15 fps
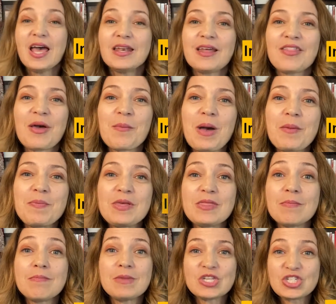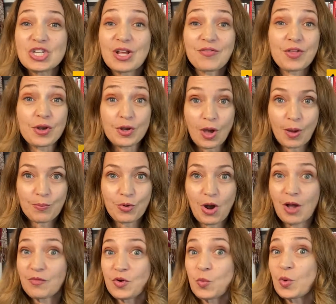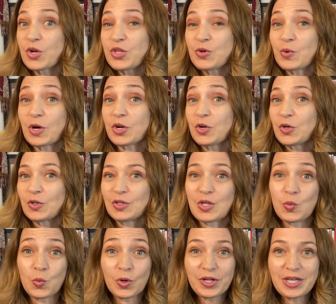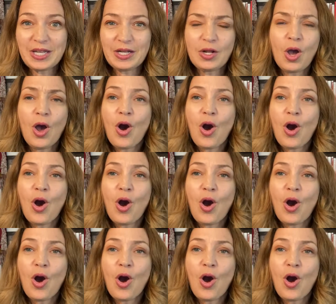Now that might be the mission of the nonprofit where you are currently working,